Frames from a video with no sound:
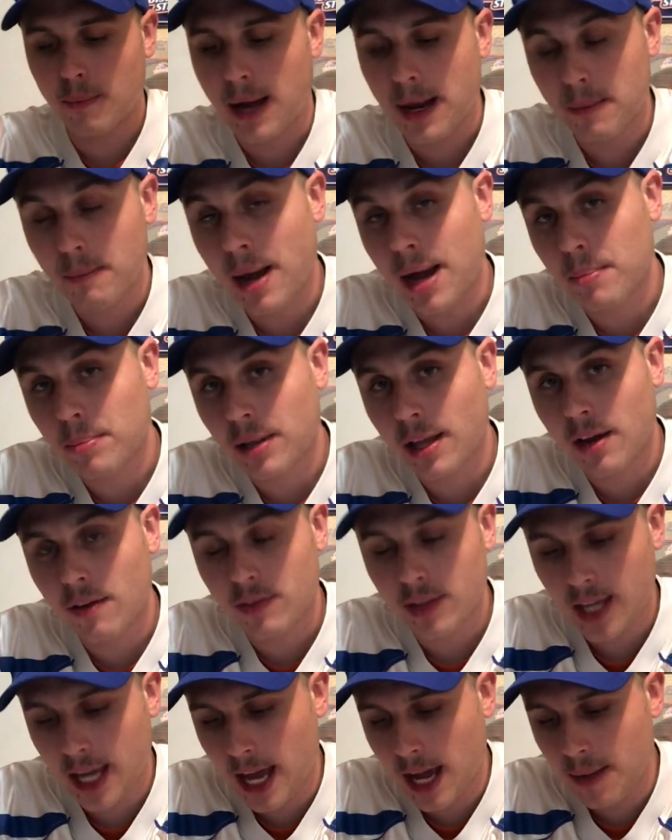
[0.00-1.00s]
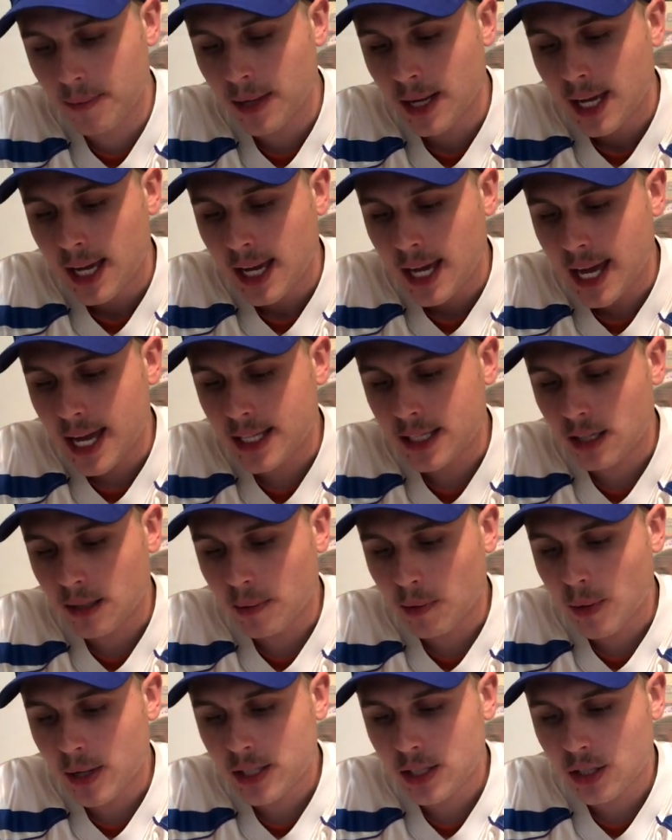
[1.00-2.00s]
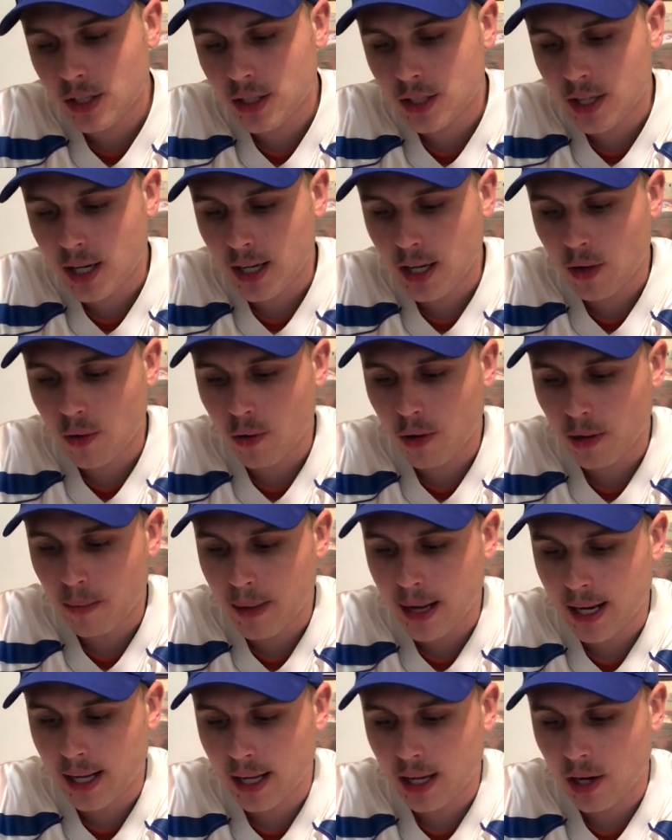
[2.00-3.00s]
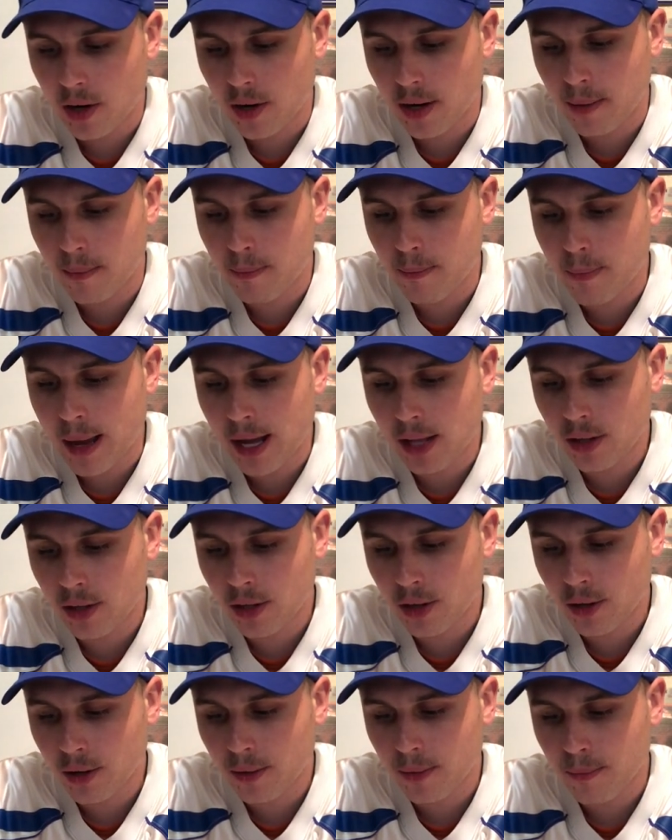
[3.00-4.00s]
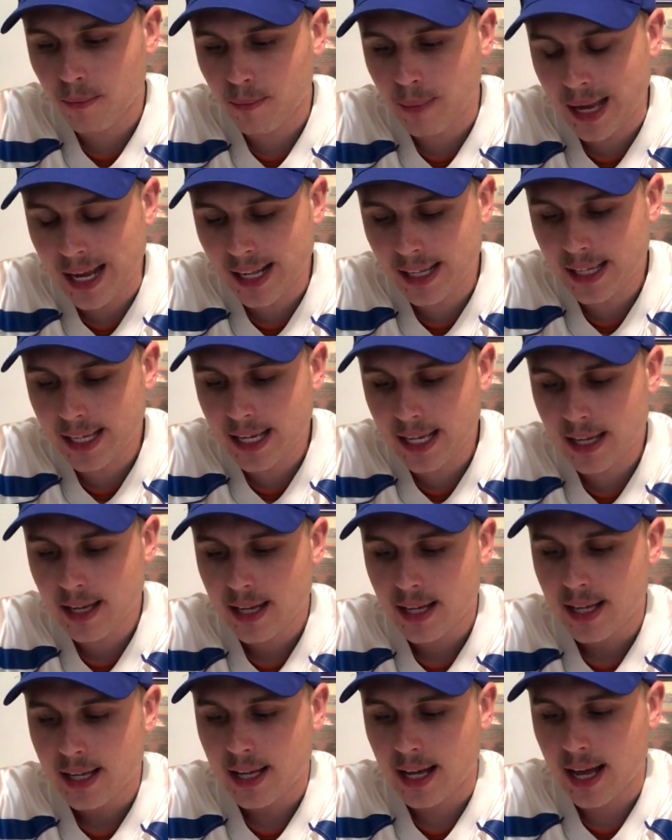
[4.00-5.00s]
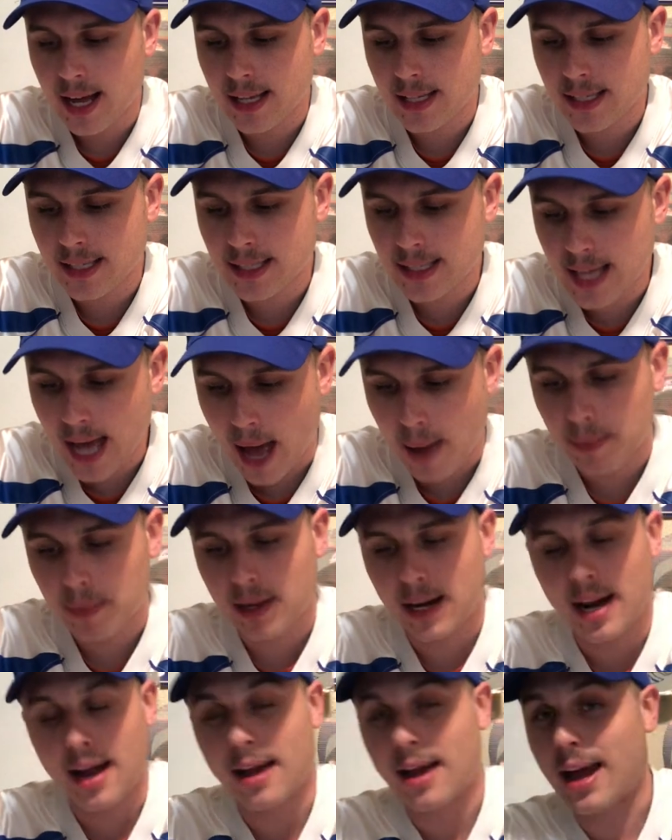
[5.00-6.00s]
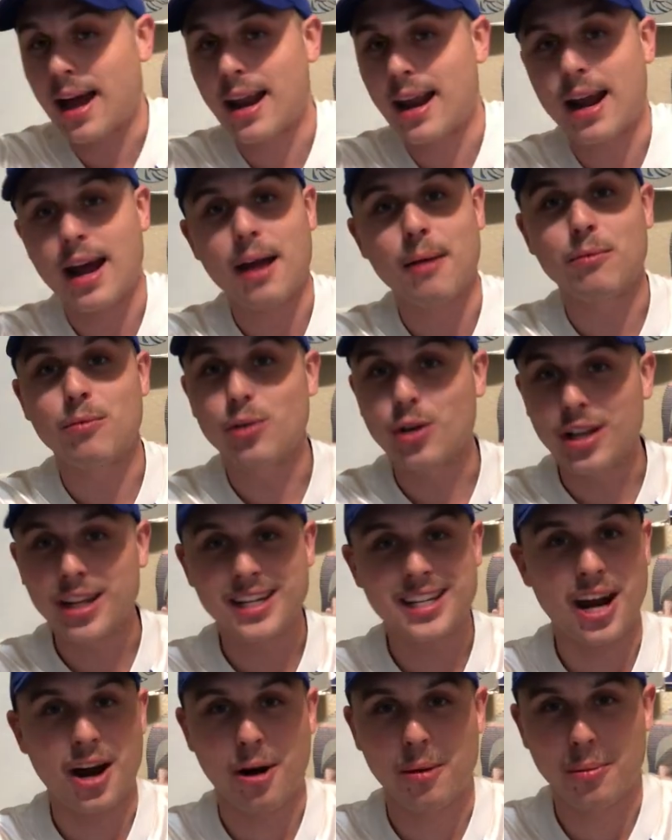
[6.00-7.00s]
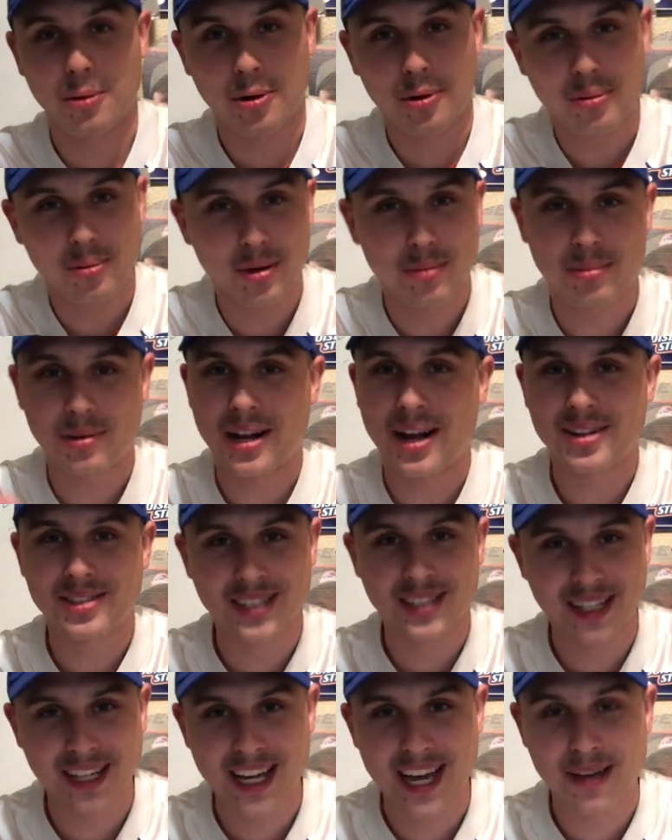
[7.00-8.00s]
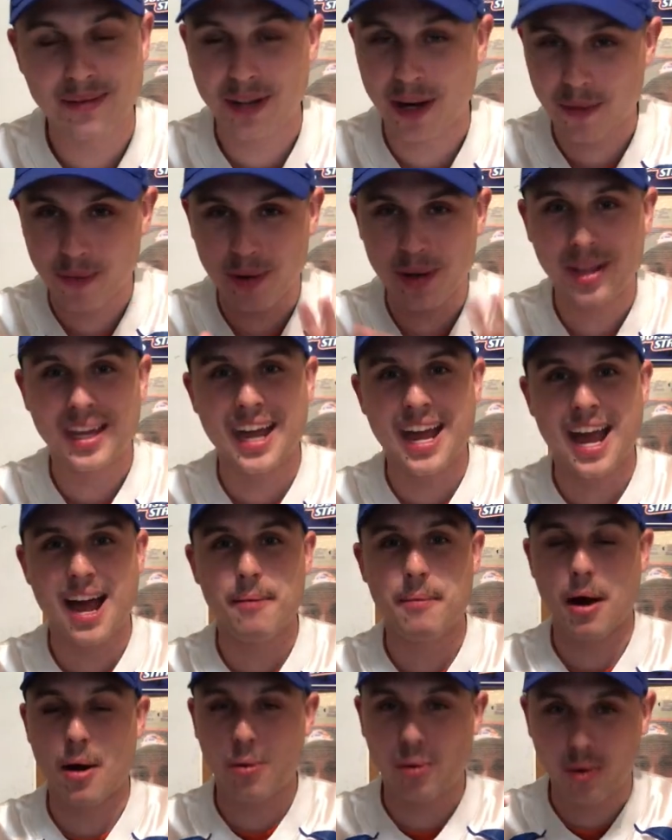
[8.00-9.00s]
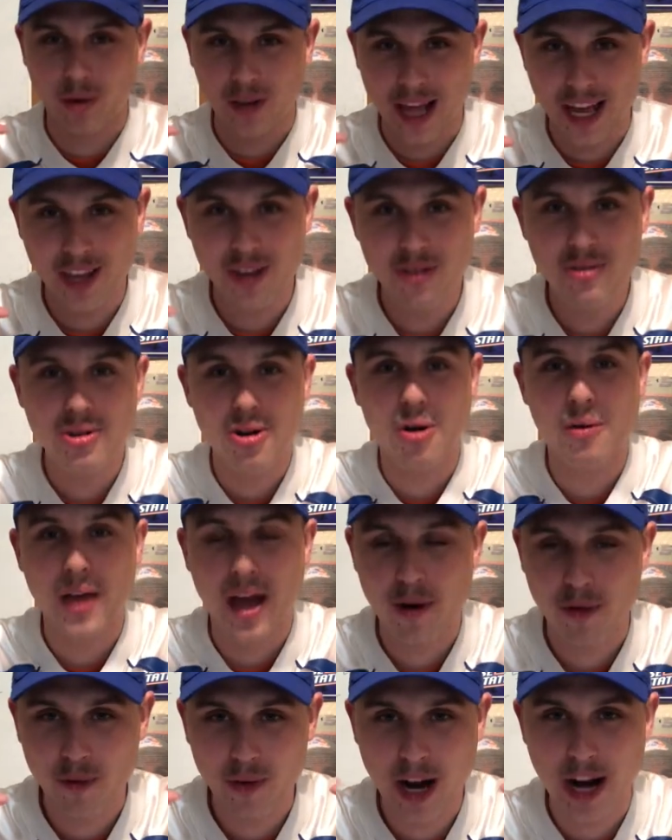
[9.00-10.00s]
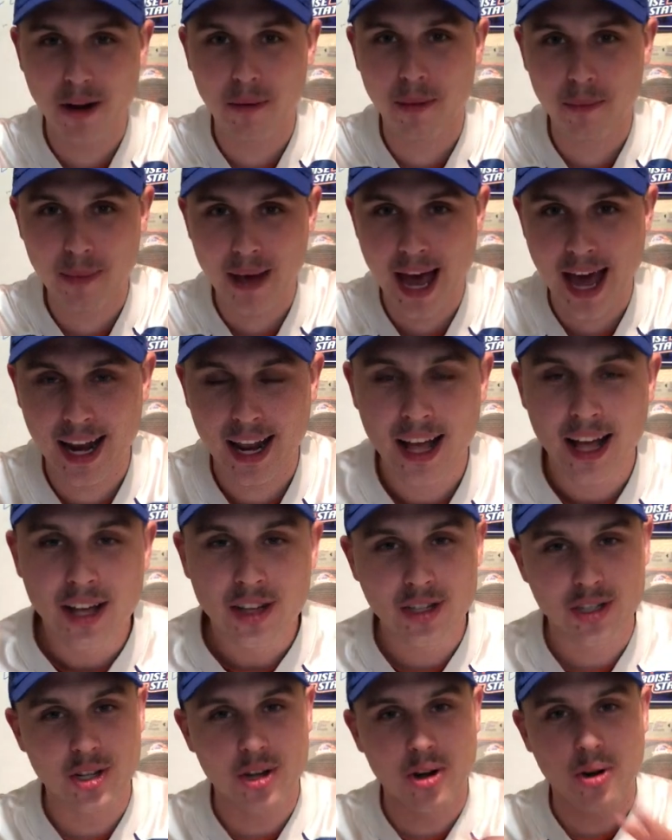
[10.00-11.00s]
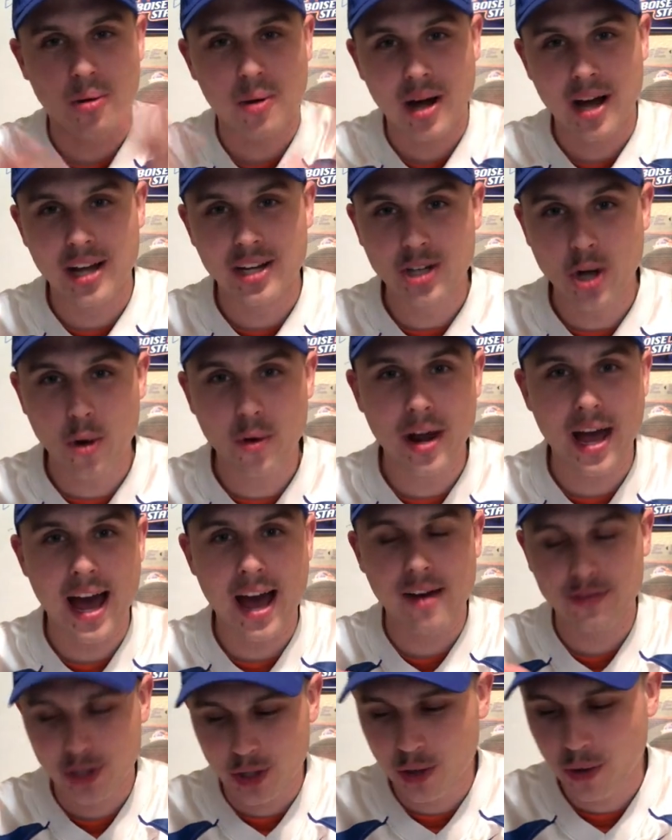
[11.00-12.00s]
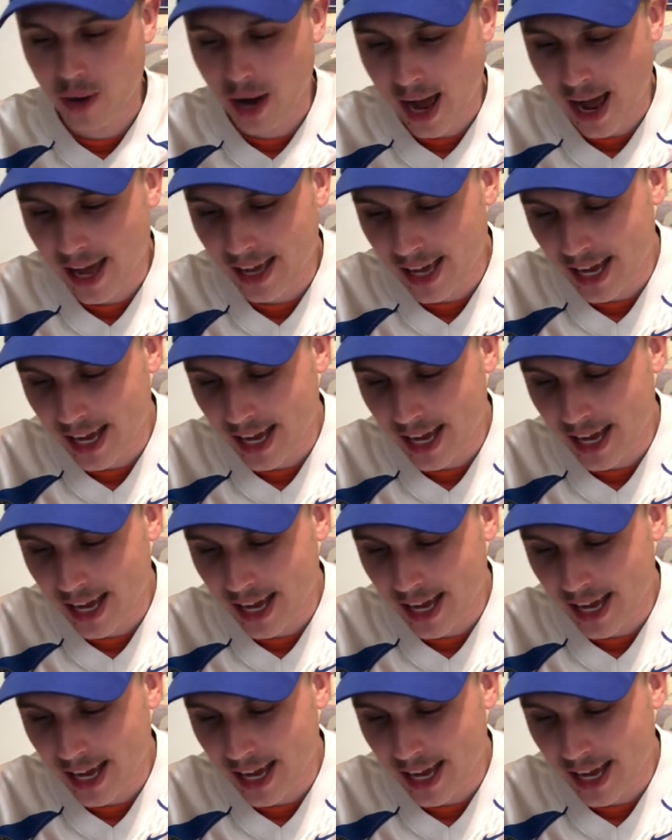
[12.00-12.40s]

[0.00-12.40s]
my player of the game is going to be the Western Kentucky quarterback here in Bailey Zapp, and I am really terrible with pronouncing names. I really am. I will let you know that right off the bat. So don't have too high